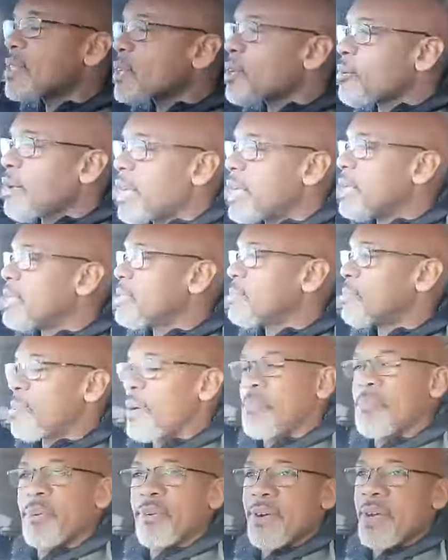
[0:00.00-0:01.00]
the greatest
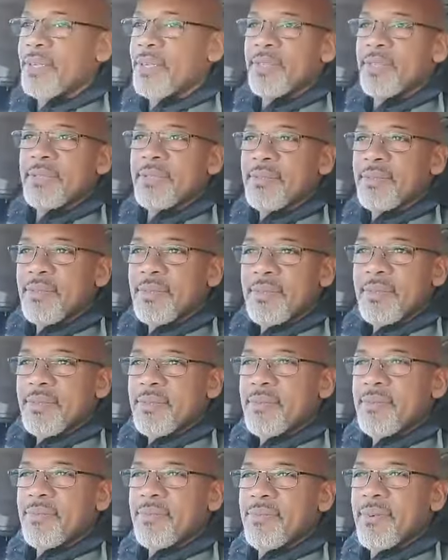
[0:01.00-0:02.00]
preparation,
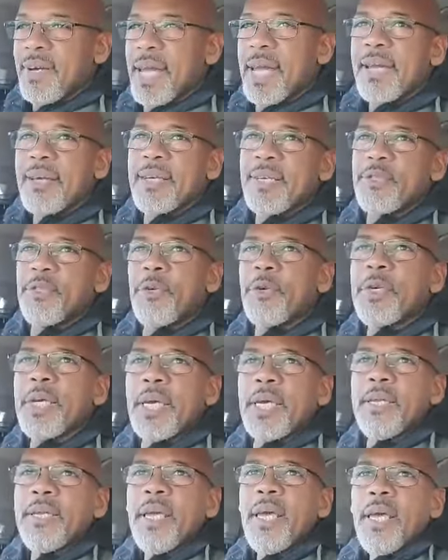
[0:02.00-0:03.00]
right? Because you
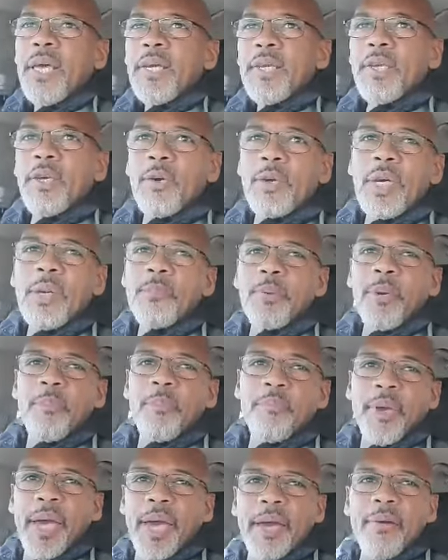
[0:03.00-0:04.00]
can, you can
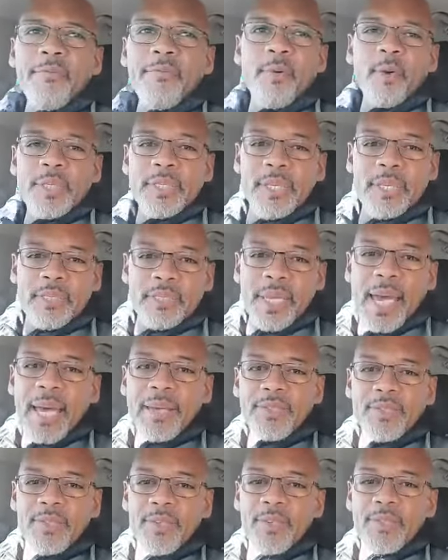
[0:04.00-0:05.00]
prepare for
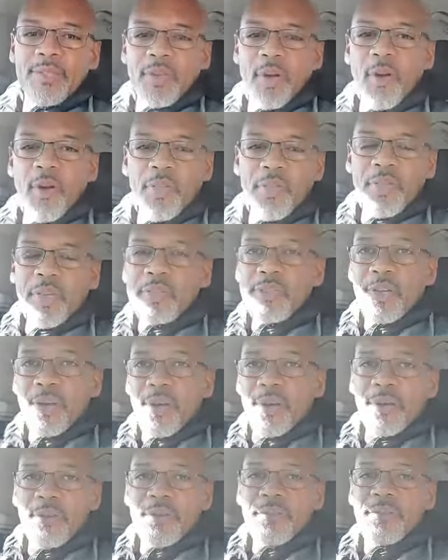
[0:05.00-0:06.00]
disasters on this
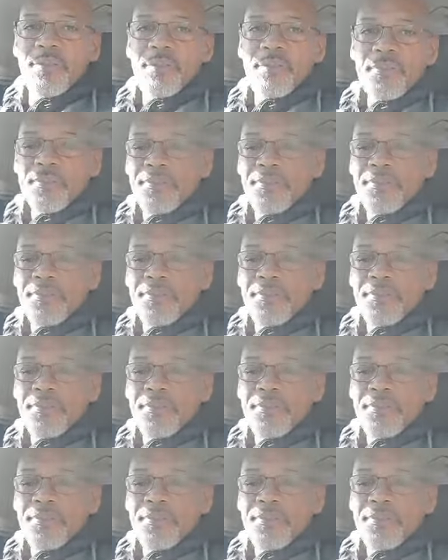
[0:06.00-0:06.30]
earth.